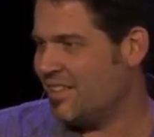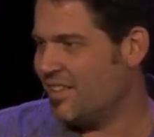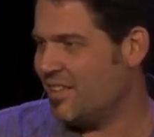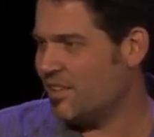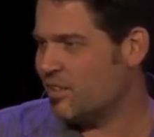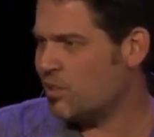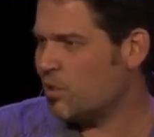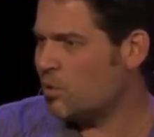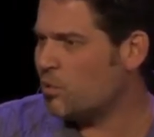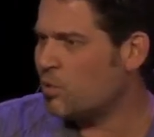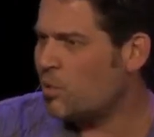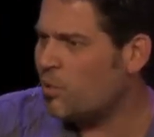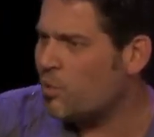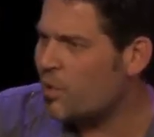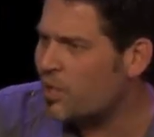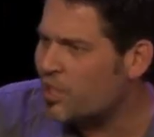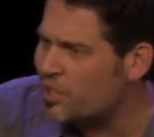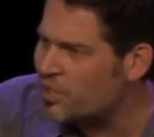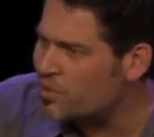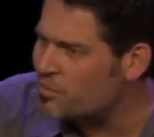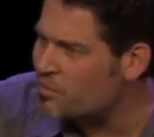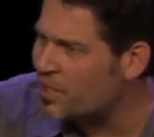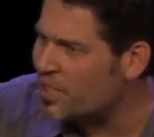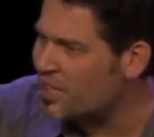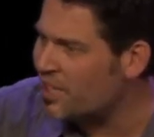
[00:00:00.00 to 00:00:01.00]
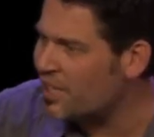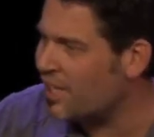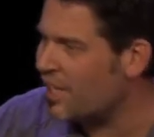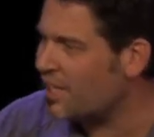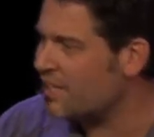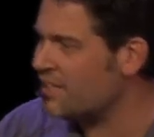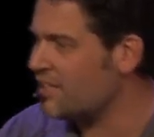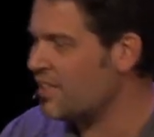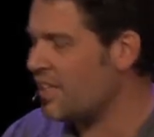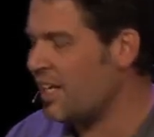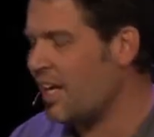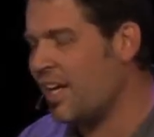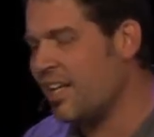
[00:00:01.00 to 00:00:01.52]
I said, Well, what do you mean? I
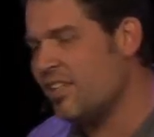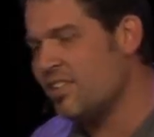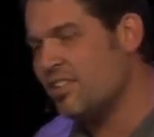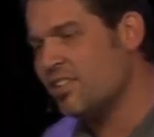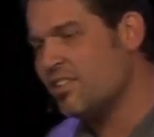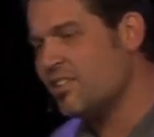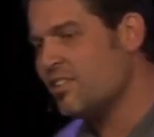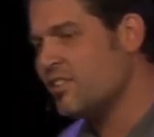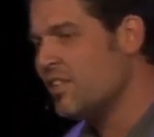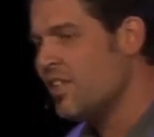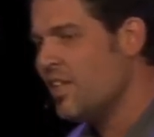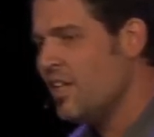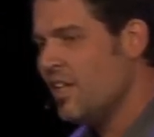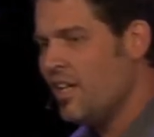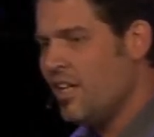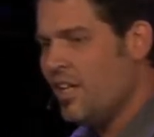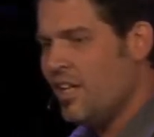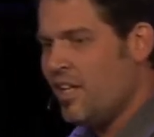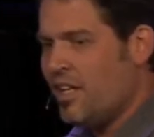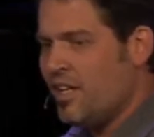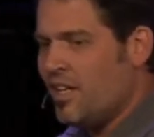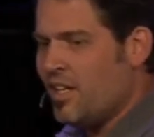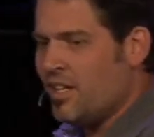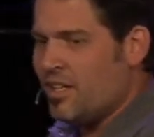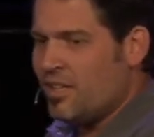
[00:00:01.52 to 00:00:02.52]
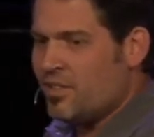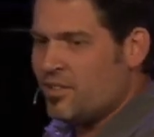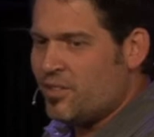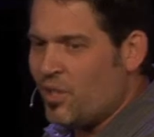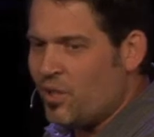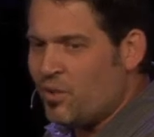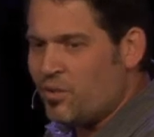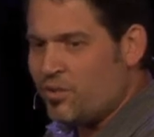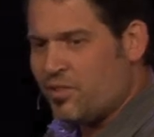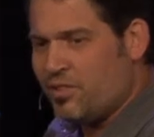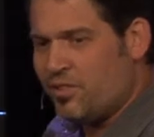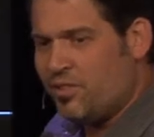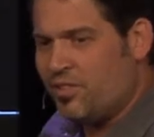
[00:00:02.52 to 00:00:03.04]
said, I just
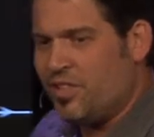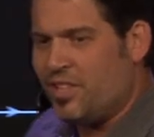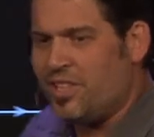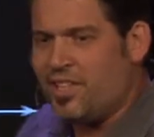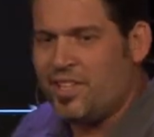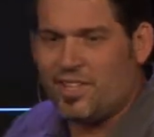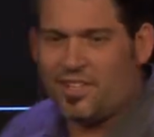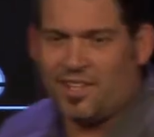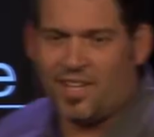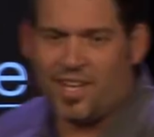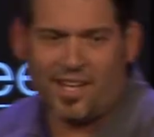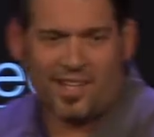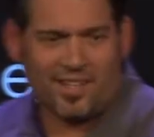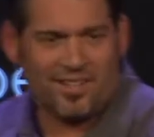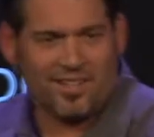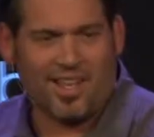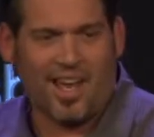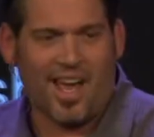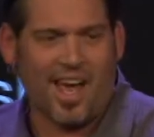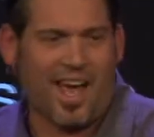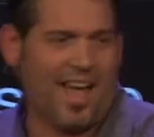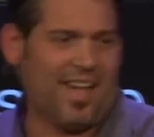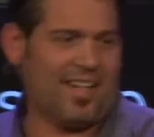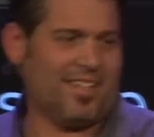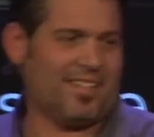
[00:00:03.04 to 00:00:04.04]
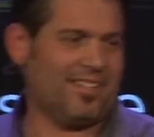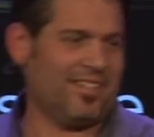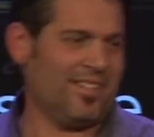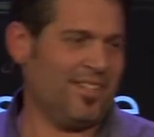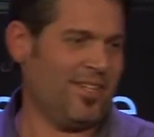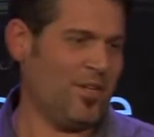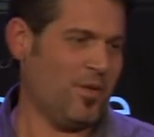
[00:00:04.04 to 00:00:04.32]
don't see it like that.